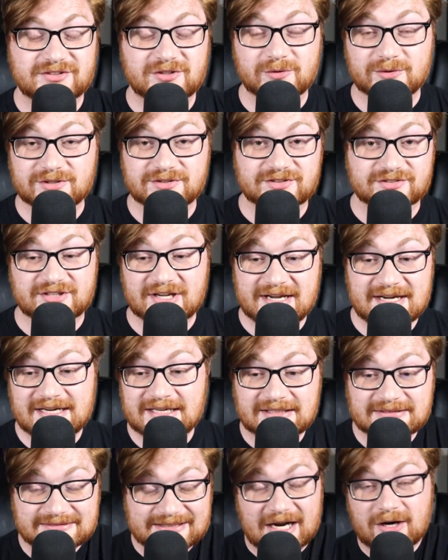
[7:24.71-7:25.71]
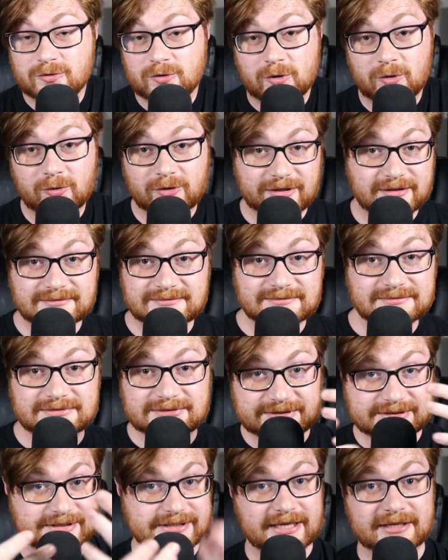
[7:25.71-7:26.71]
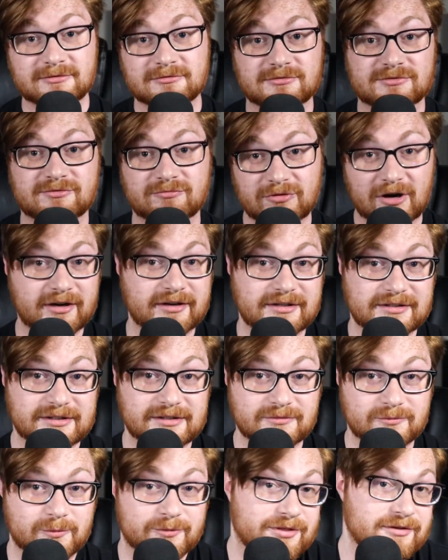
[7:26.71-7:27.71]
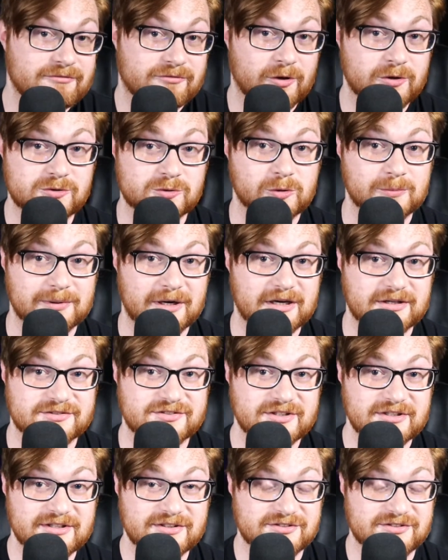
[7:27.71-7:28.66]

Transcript: You can just download and get running in, within VirtualBox.